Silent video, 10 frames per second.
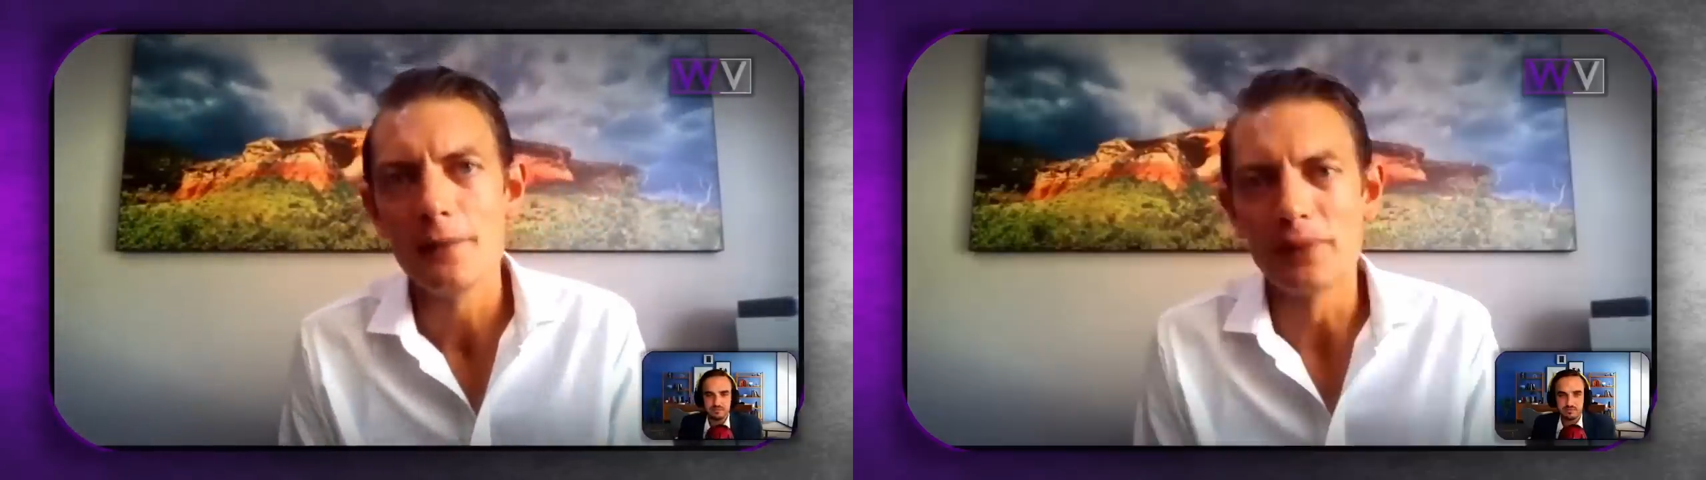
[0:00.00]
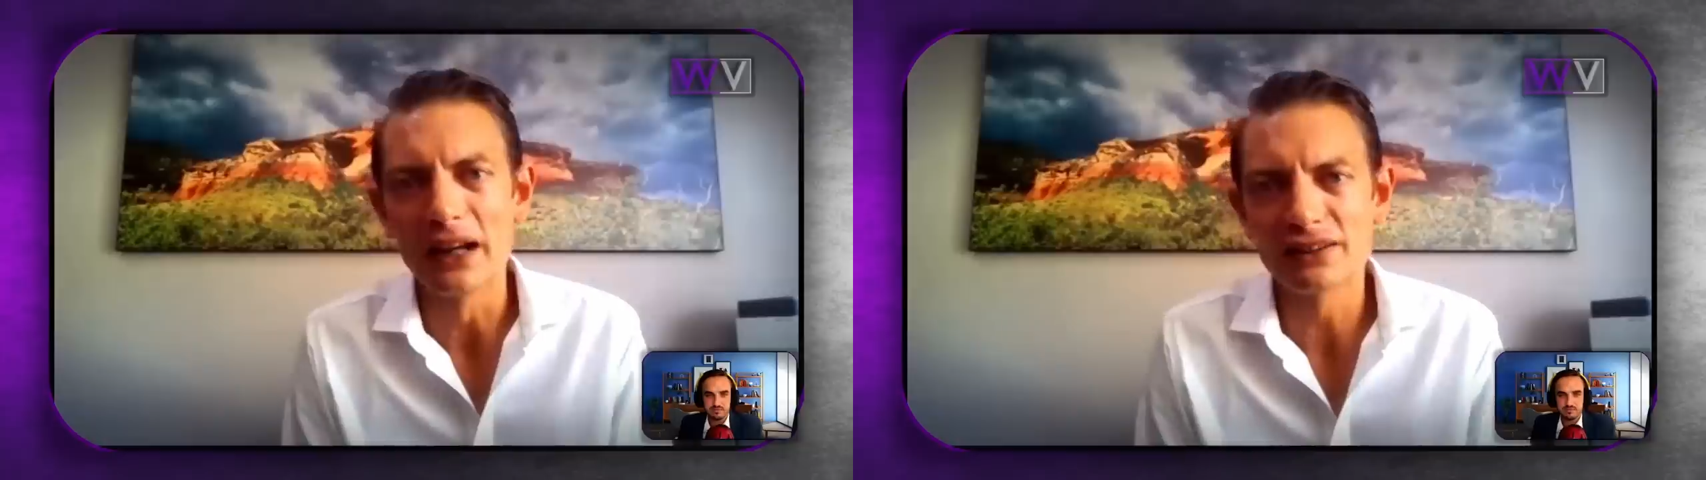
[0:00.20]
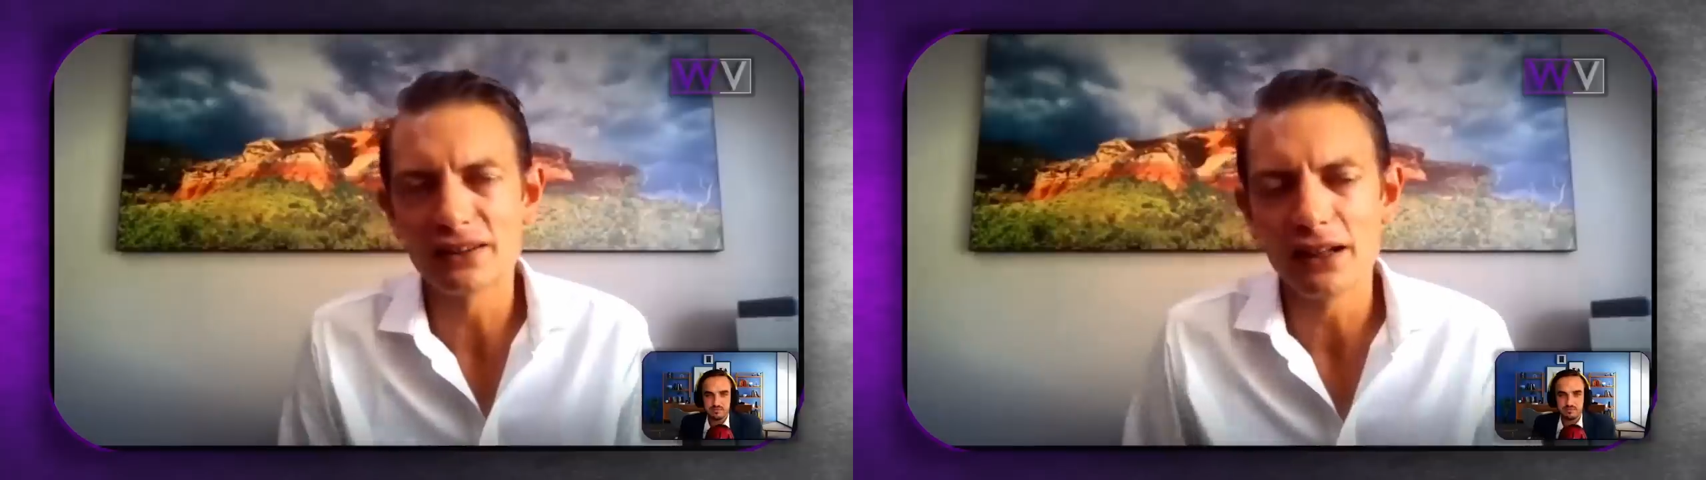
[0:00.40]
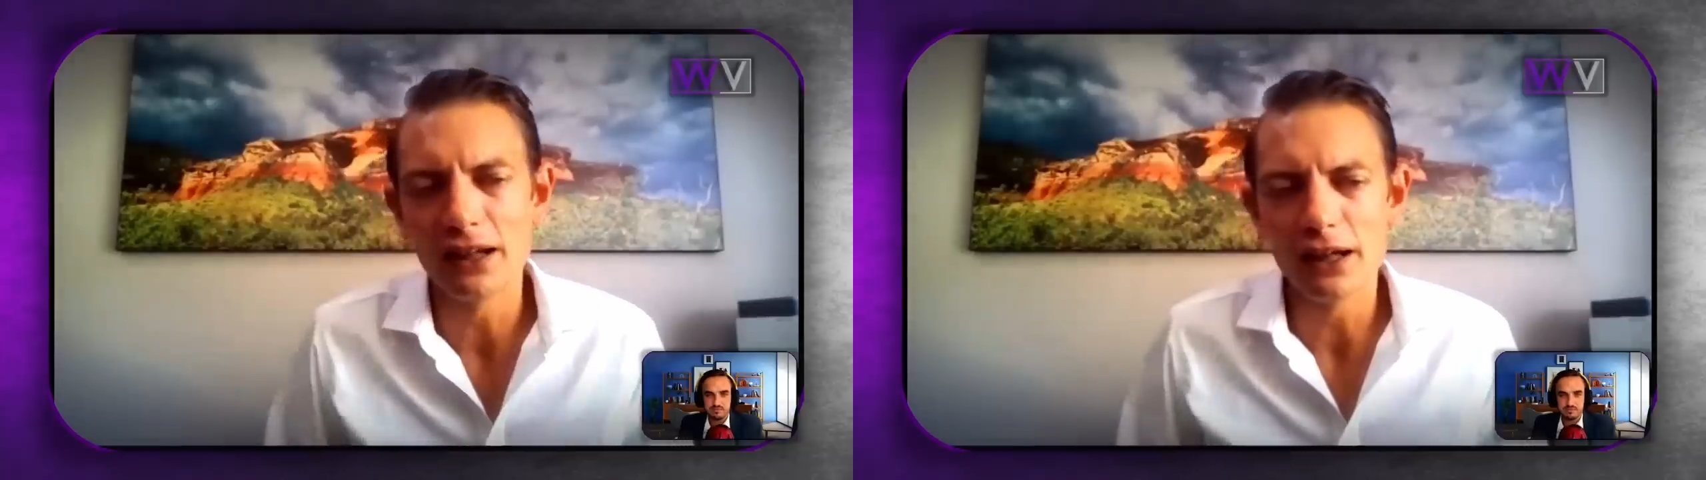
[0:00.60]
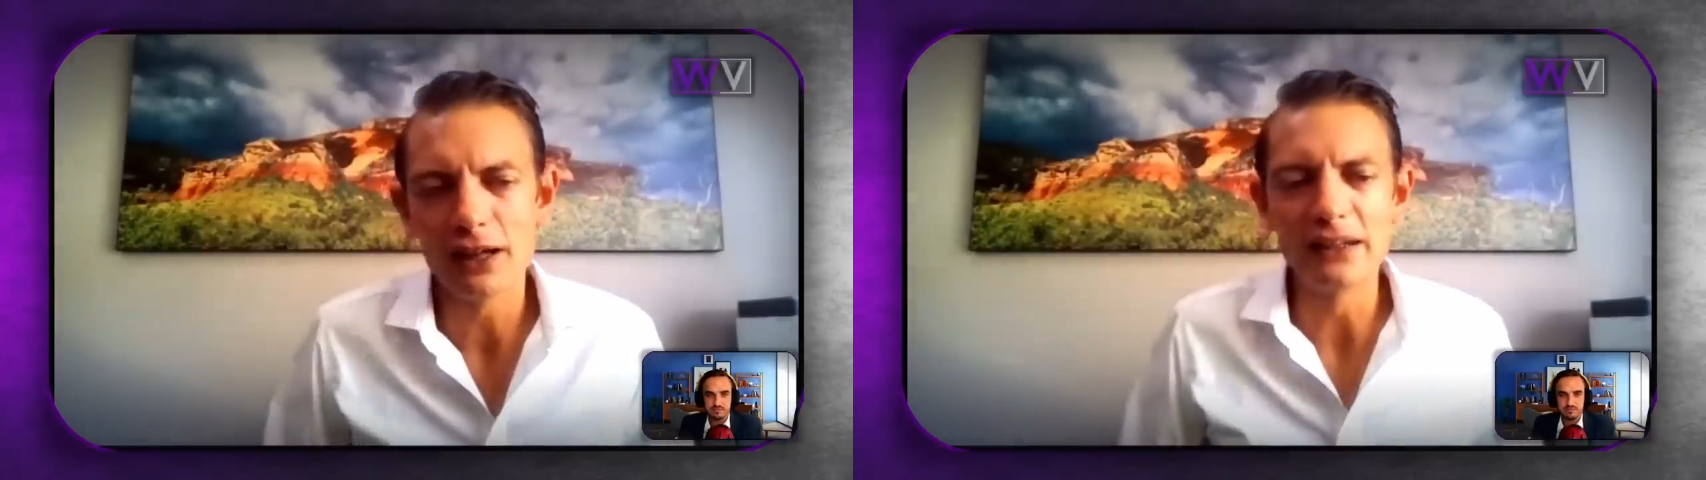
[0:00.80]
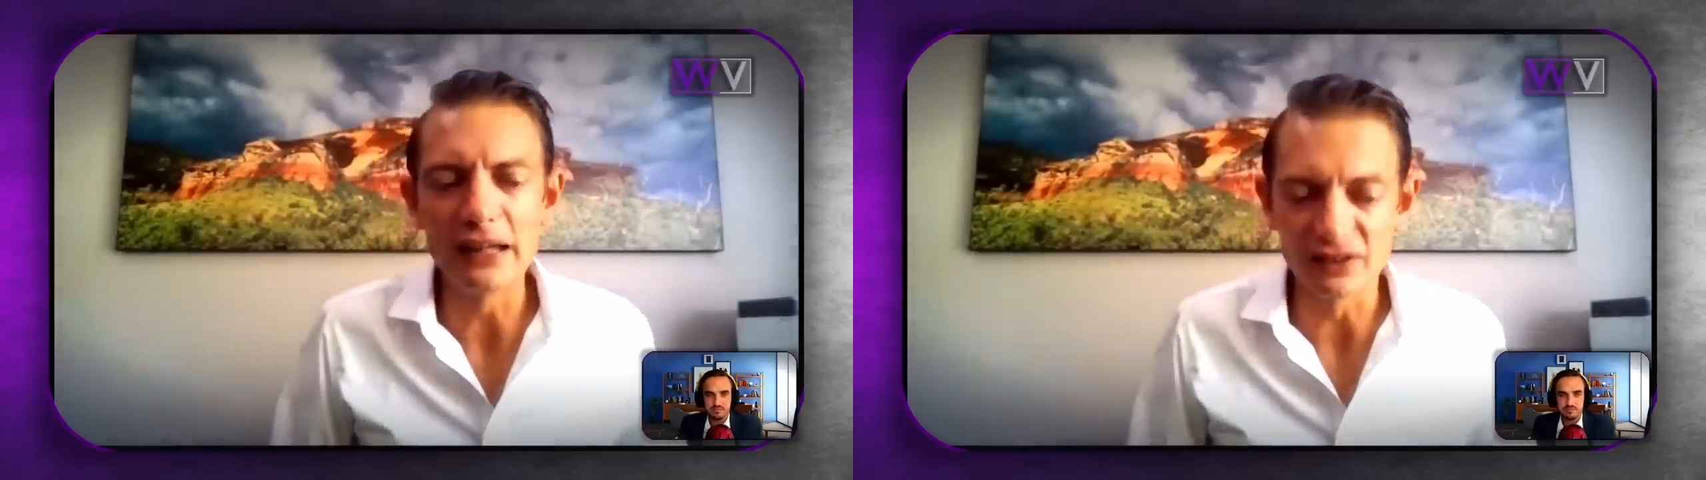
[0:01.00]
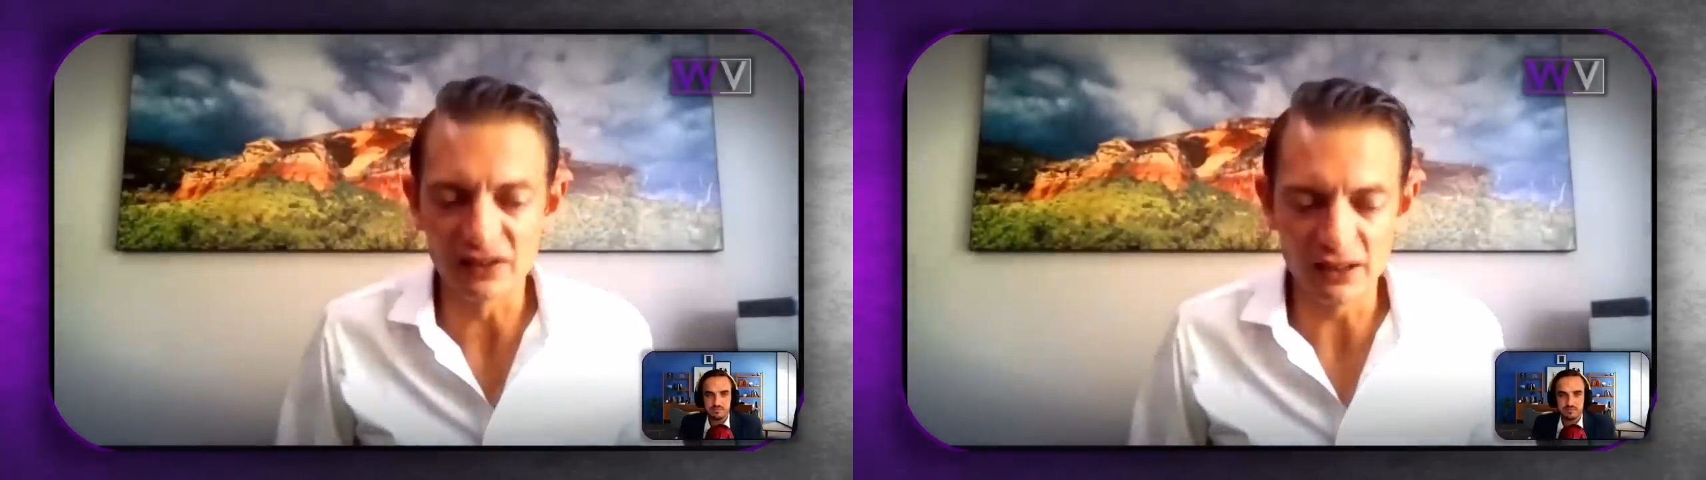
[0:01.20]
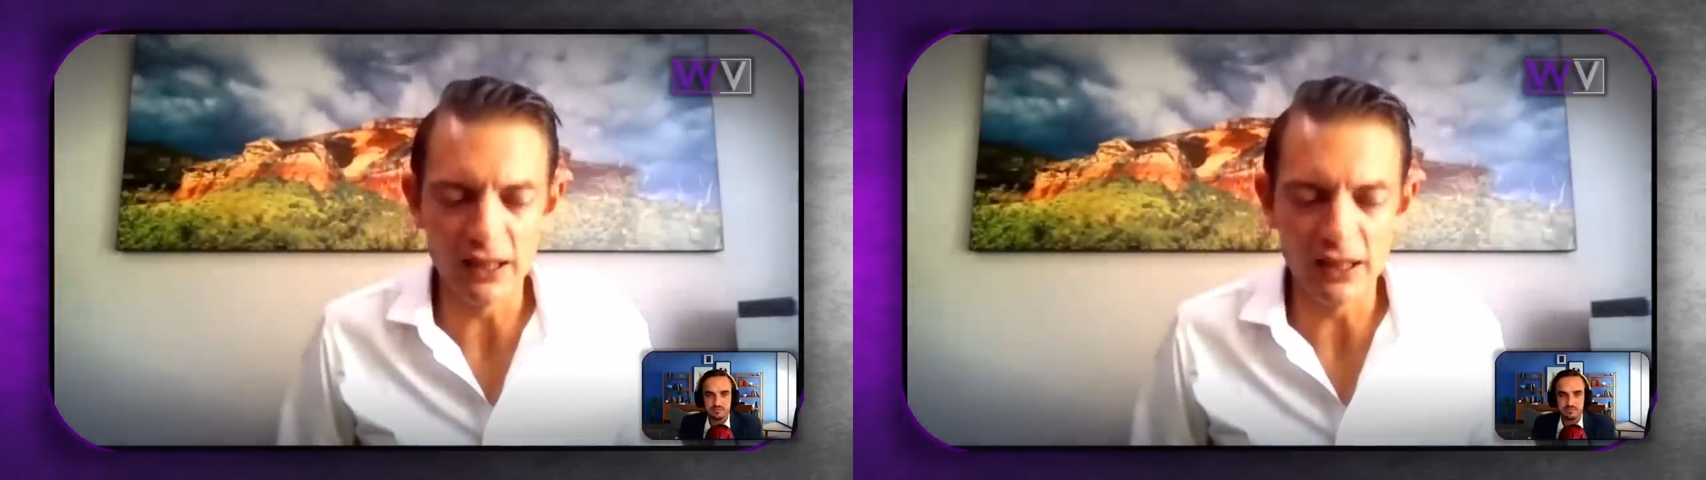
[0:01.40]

But yes,